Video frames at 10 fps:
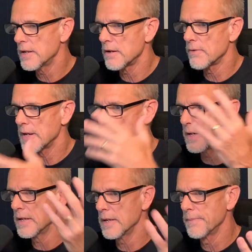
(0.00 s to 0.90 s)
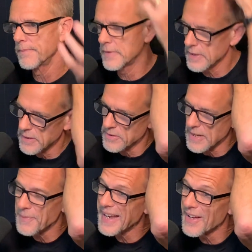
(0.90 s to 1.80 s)
They're related to, to
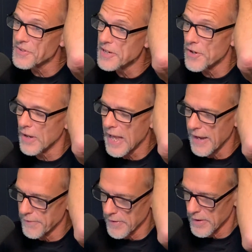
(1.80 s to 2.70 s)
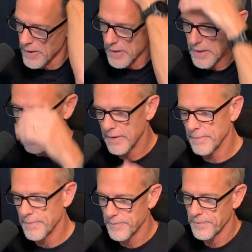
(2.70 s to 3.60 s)
something else in your life.
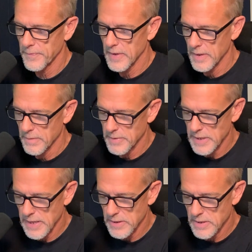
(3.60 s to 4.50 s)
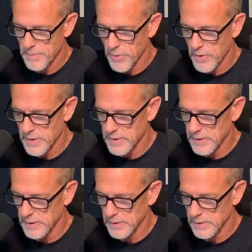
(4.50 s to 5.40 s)
Um, yeah, it's important to.